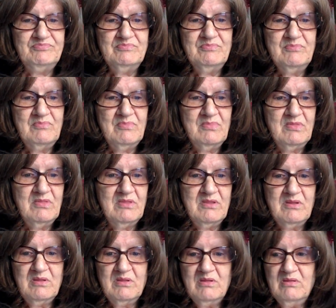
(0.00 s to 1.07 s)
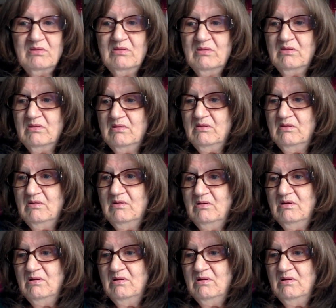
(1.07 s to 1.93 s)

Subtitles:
[no speech]